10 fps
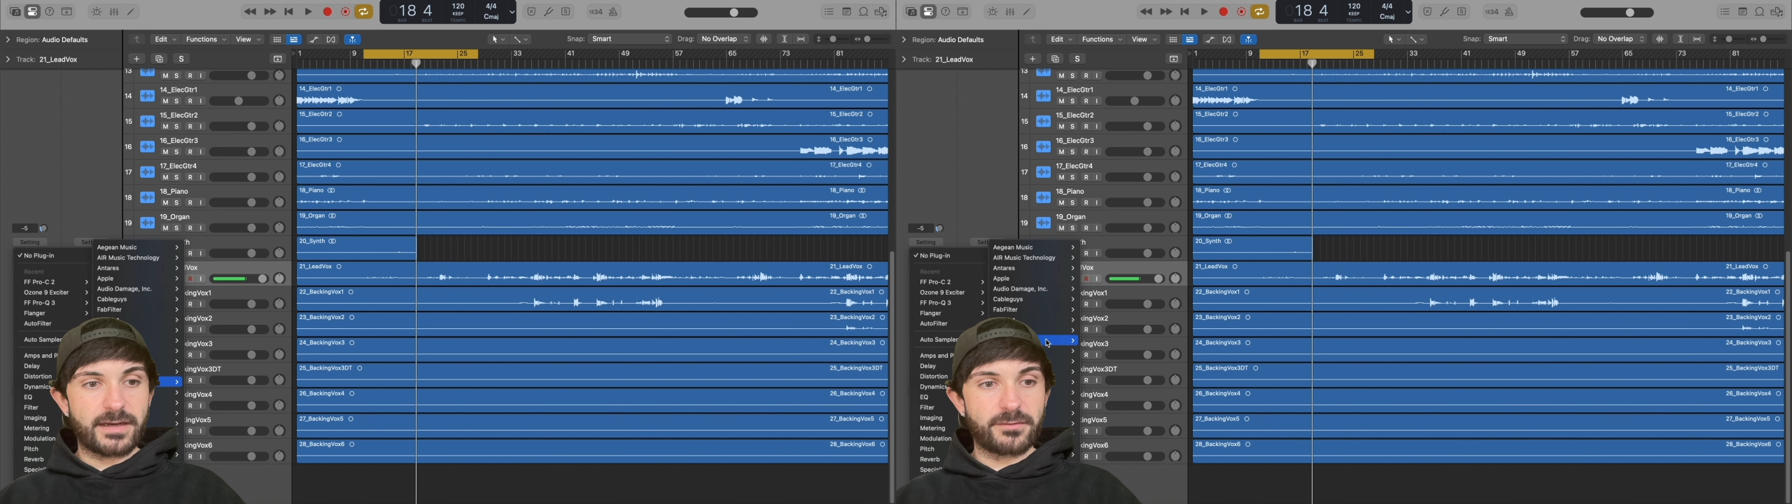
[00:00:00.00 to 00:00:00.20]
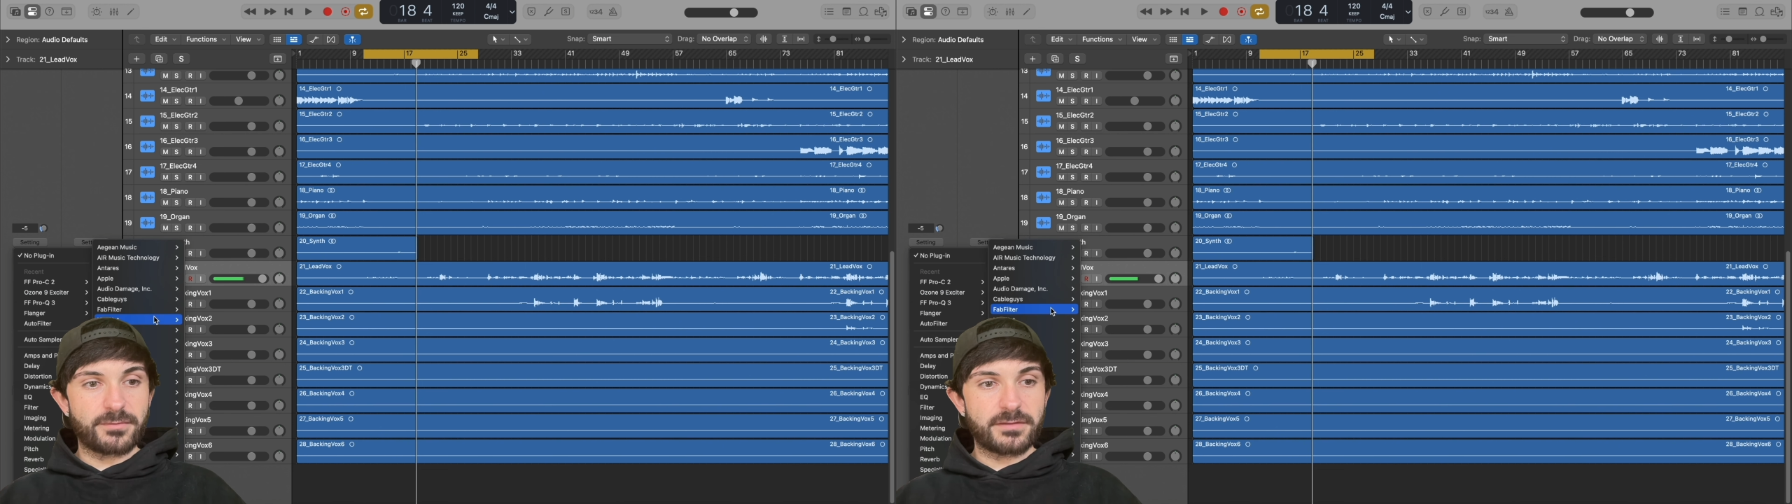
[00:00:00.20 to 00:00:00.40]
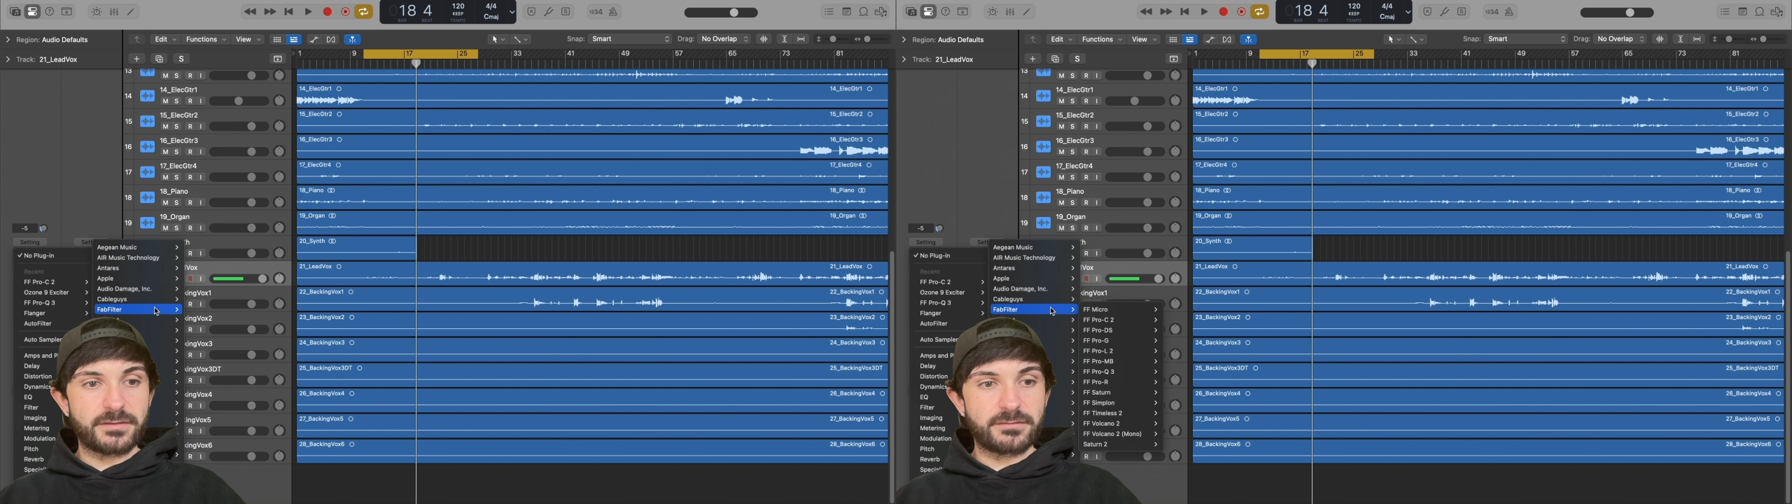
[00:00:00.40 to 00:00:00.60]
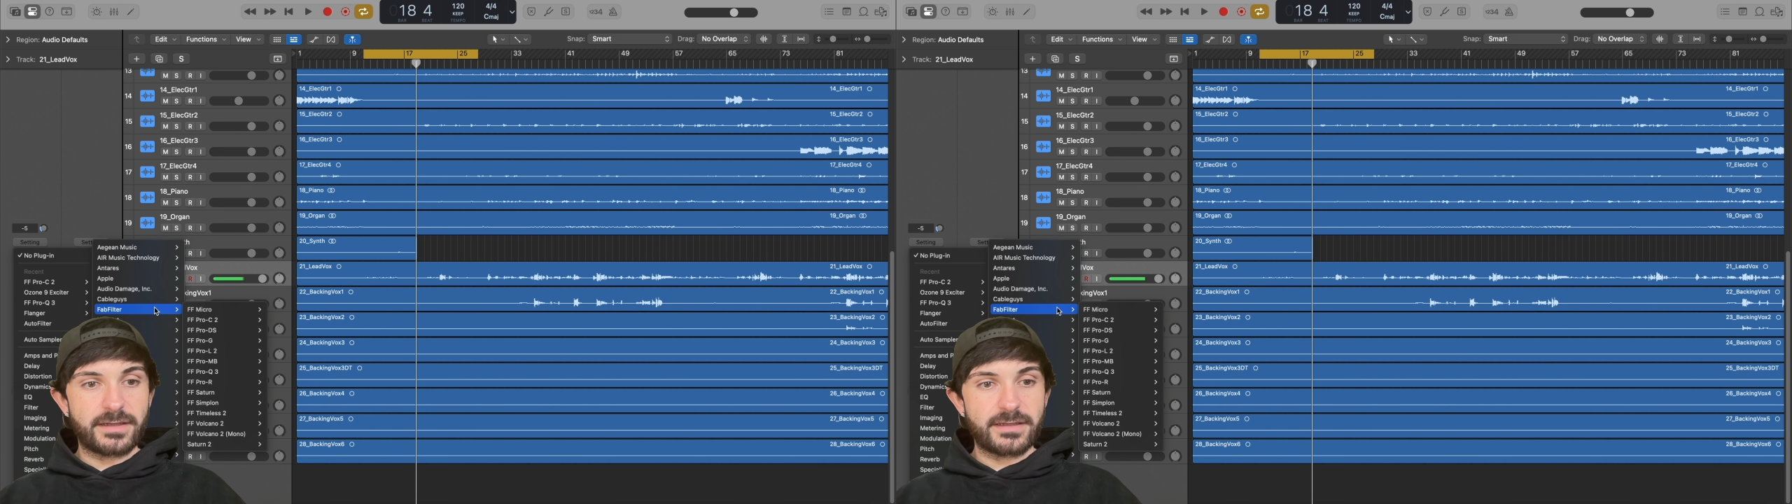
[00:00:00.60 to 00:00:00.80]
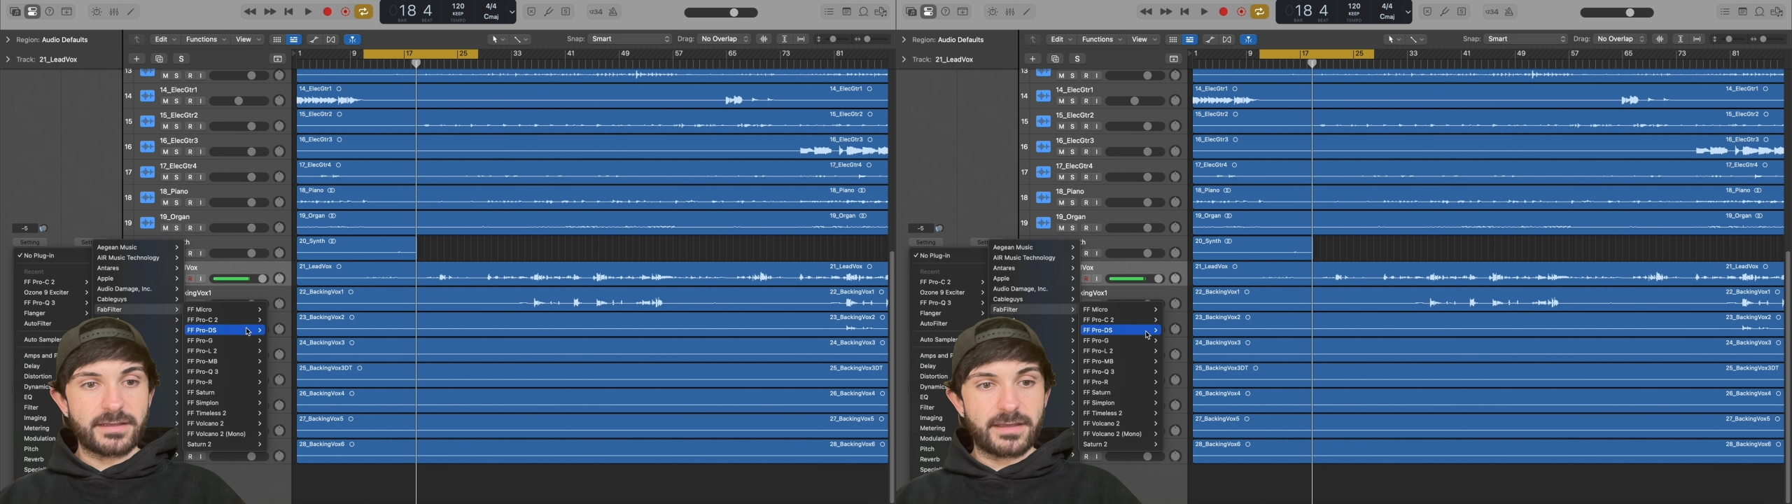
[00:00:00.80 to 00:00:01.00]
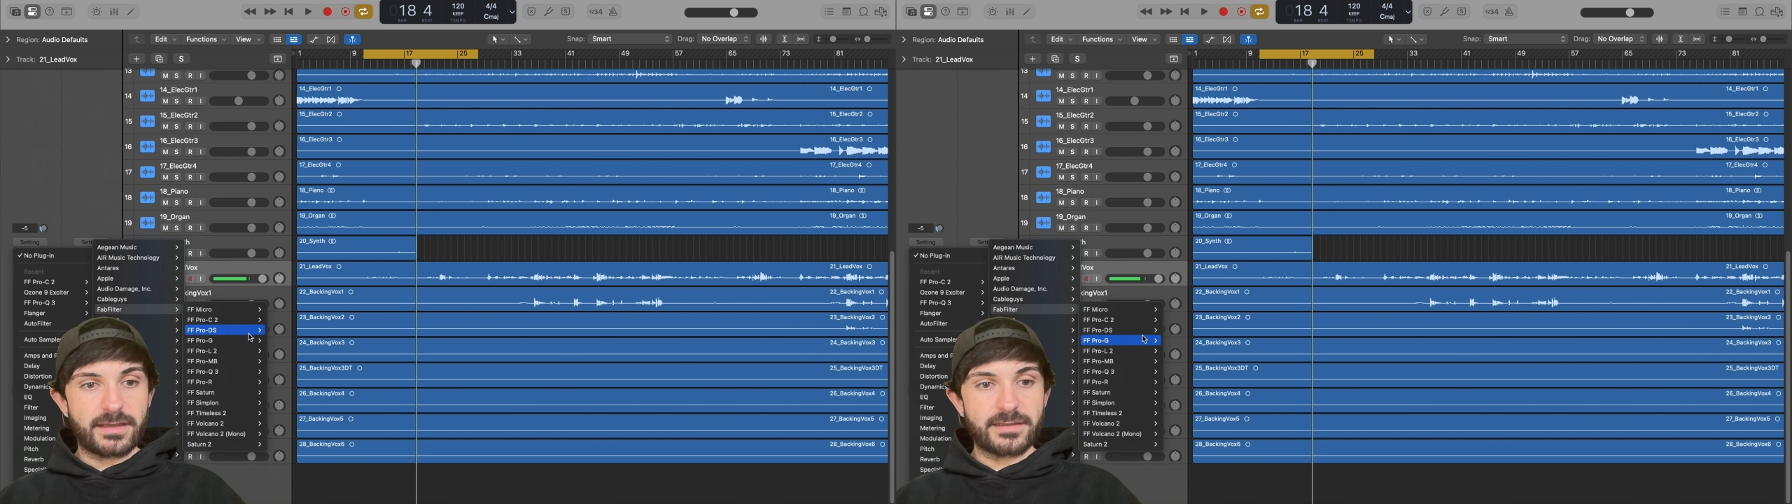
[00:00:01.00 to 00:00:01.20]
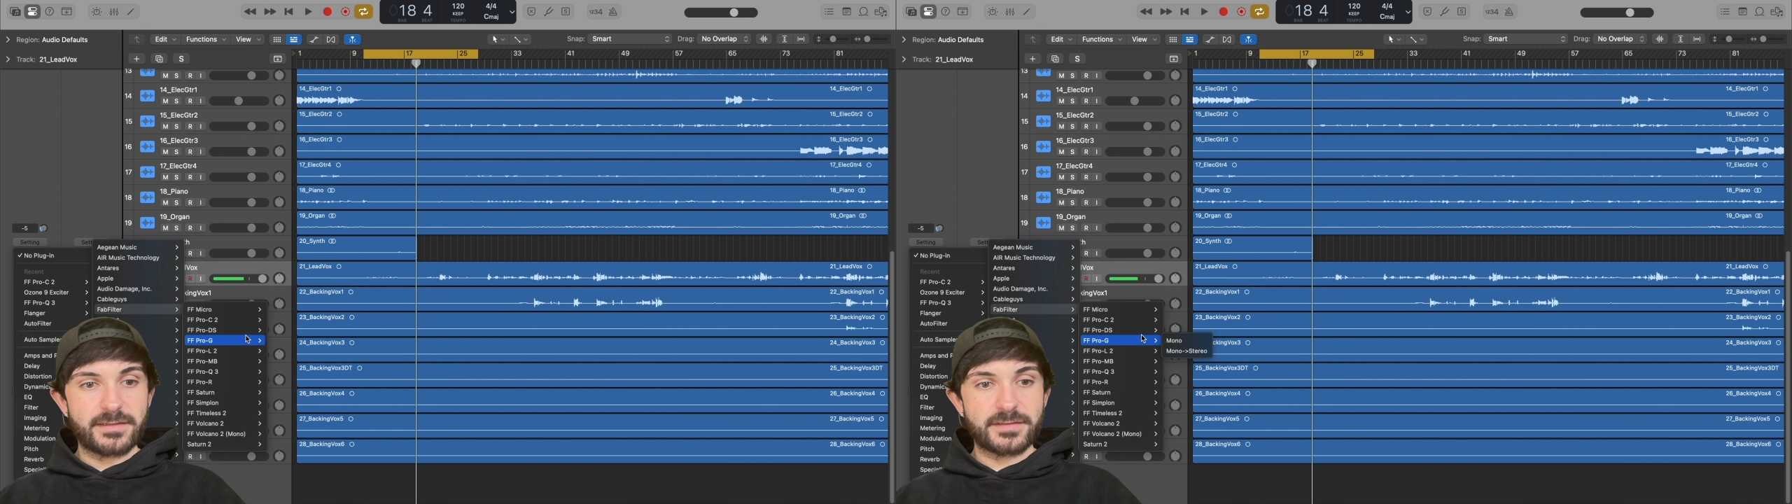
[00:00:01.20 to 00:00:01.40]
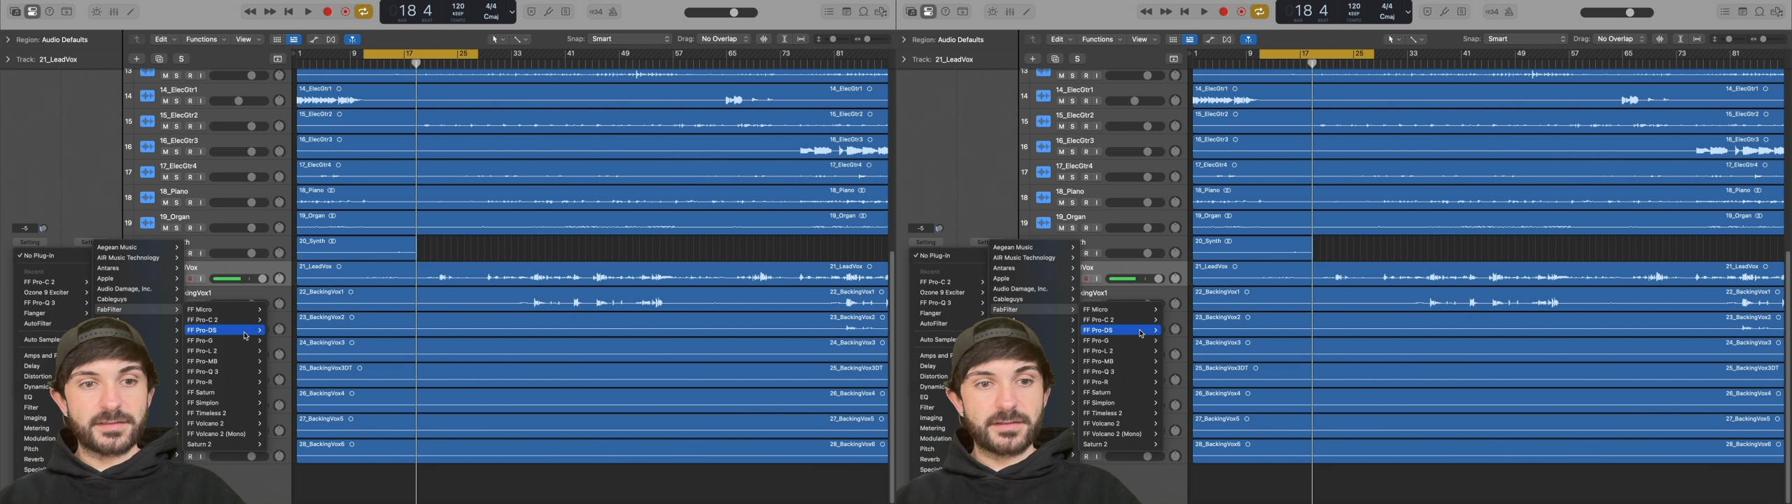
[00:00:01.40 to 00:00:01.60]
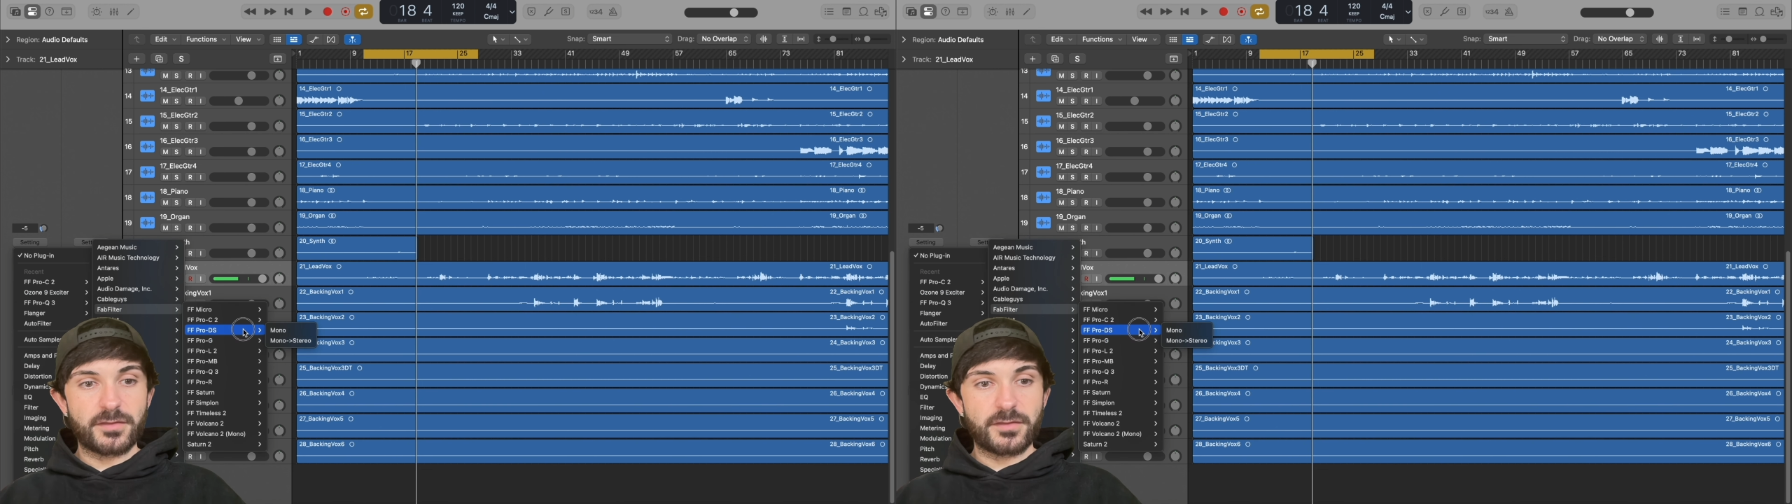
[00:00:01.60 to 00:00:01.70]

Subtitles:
I really like is